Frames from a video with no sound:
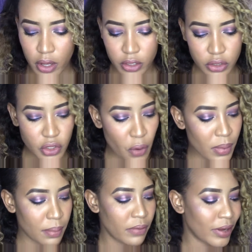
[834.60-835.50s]
So
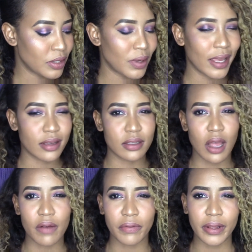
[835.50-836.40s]
maybe if I do like a
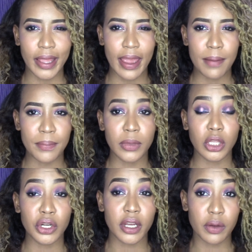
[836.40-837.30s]
soft glam
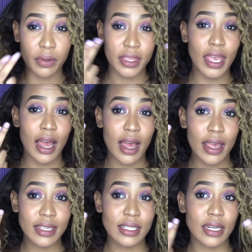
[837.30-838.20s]
look with the eyes,